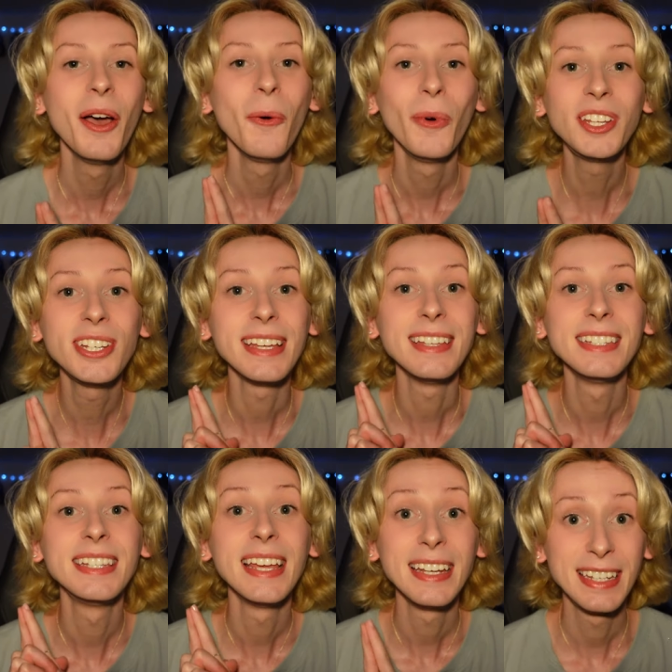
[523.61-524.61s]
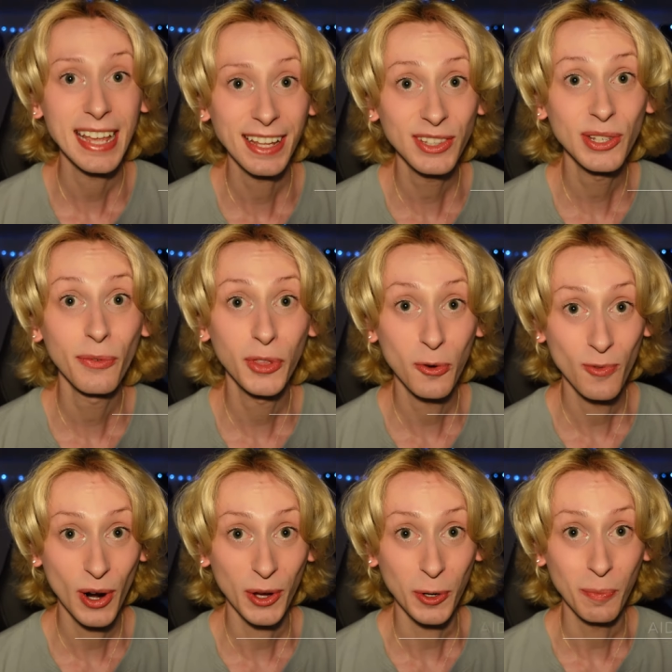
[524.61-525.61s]
which is Dance of the
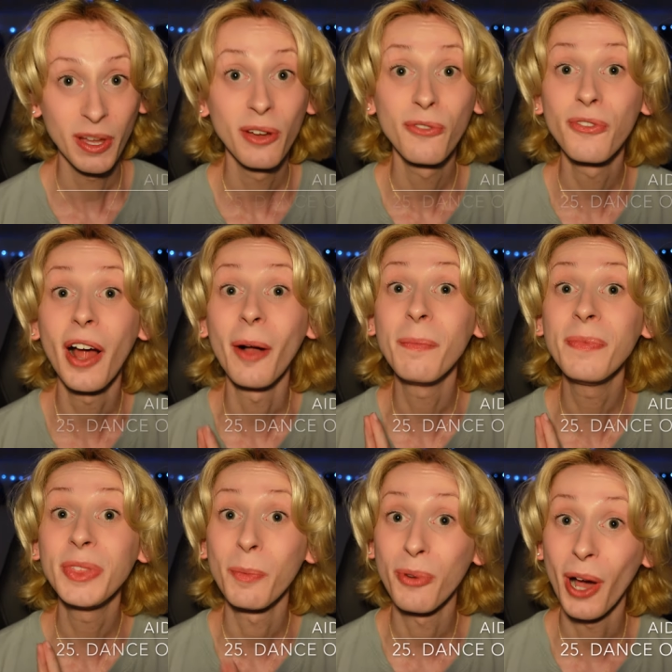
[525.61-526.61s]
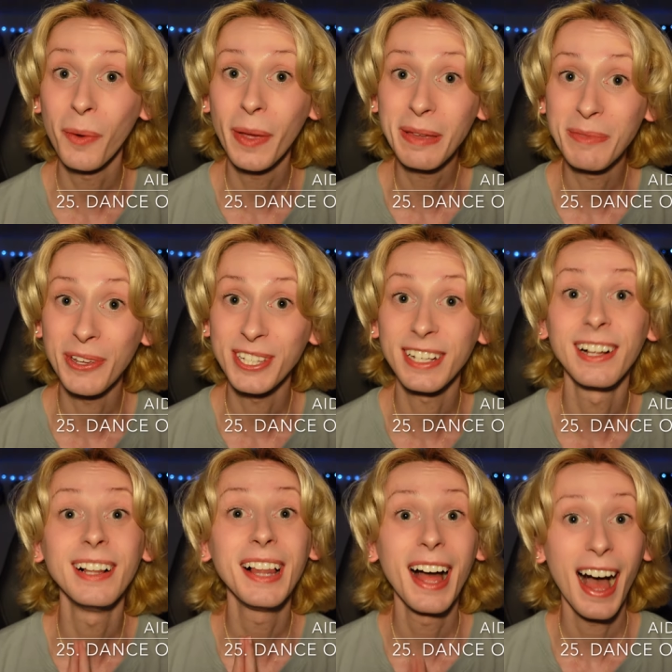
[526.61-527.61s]
Robe from the Broadway
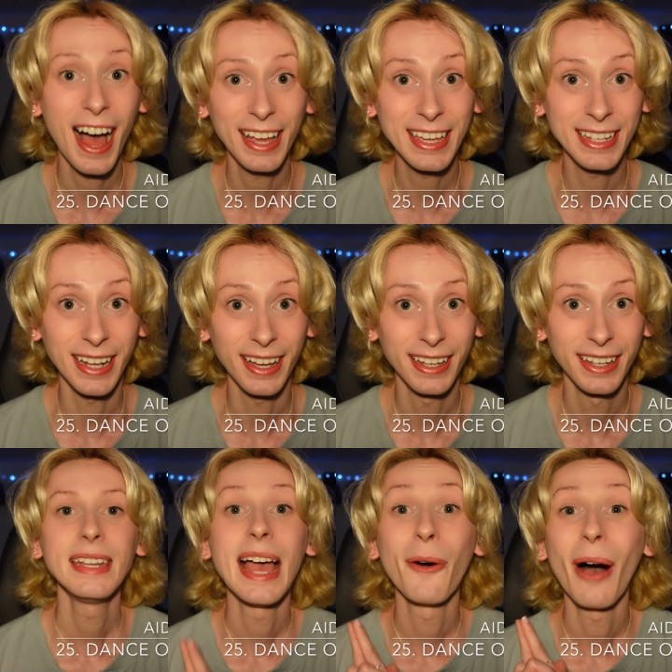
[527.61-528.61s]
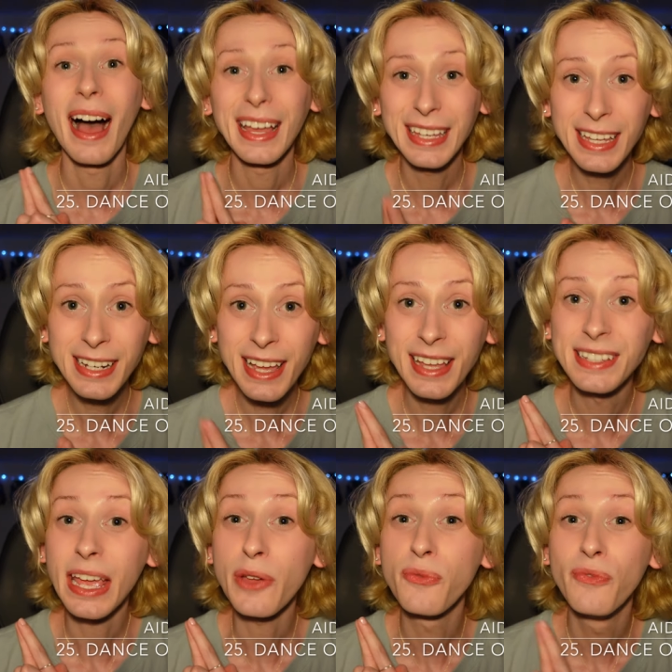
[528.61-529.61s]
musical Aida. Now, Aida is
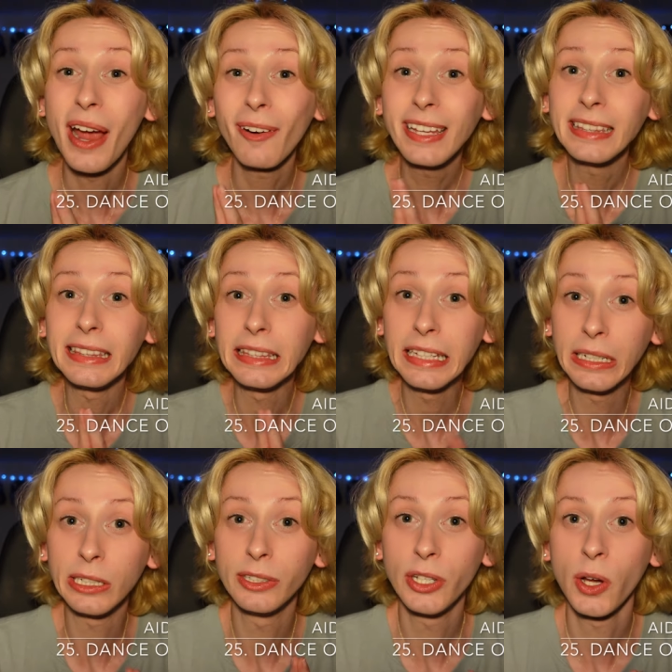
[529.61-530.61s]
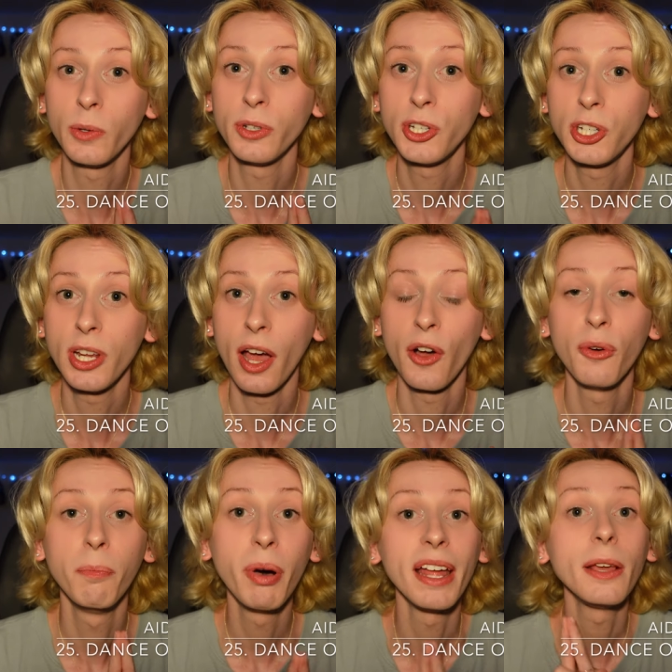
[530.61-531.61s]
a very little known
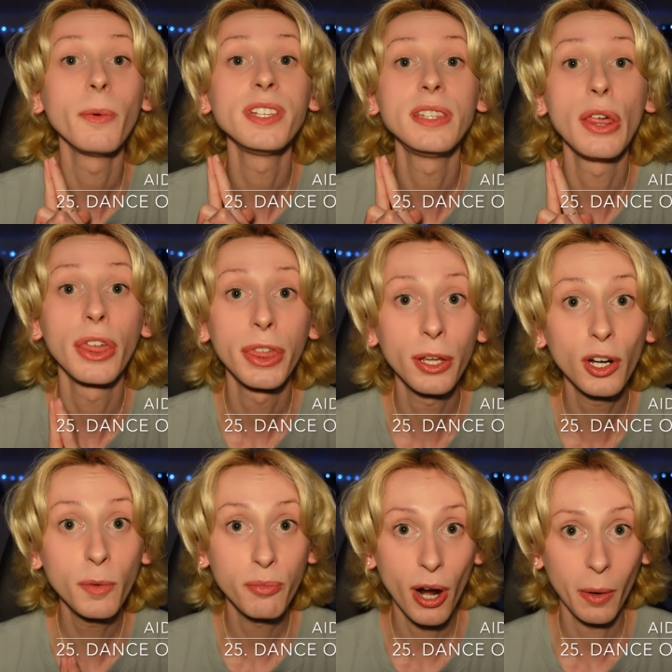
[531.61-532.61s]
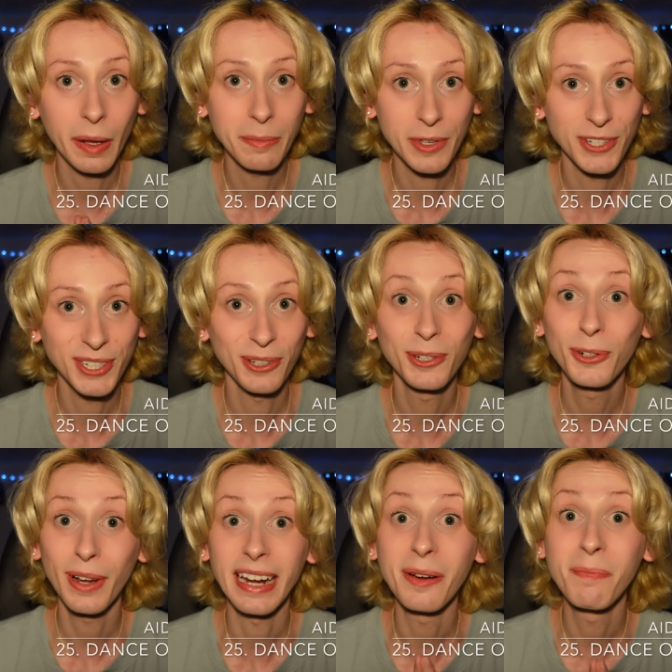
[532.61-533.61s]
show, but it was the third Broadway musical
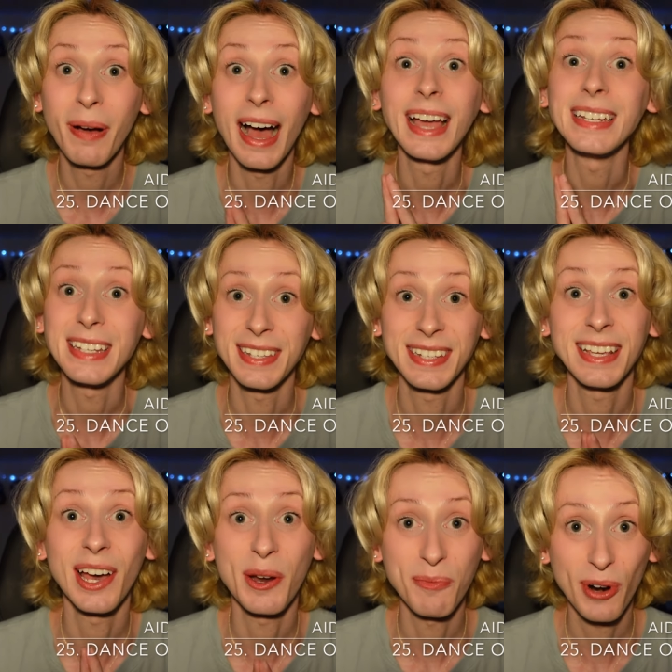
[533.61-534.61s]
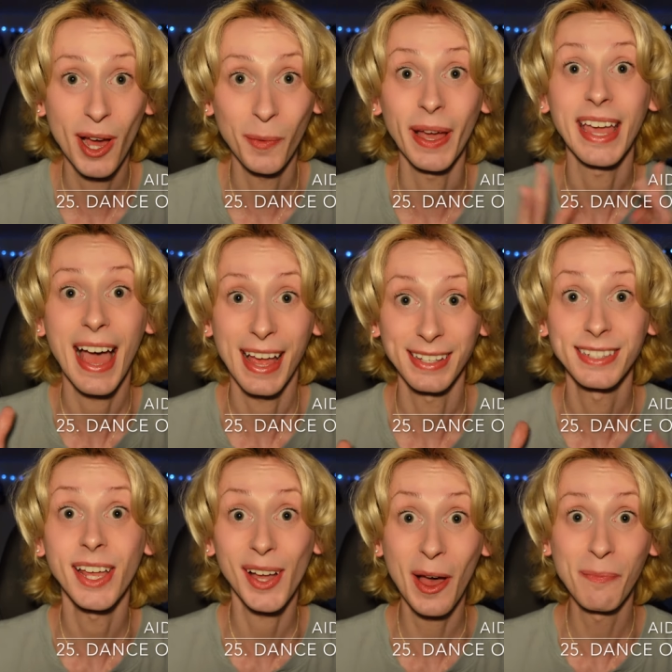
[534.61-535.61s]
created by Disney on Broadway
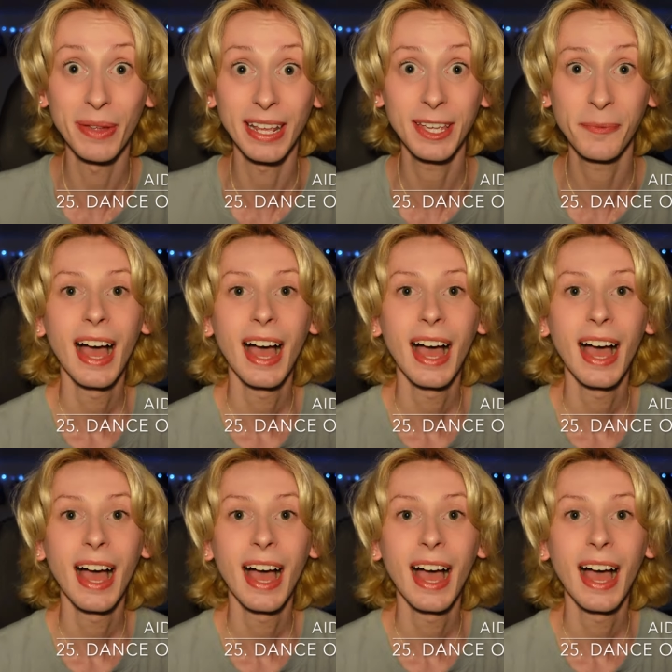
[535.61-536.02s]
as a company.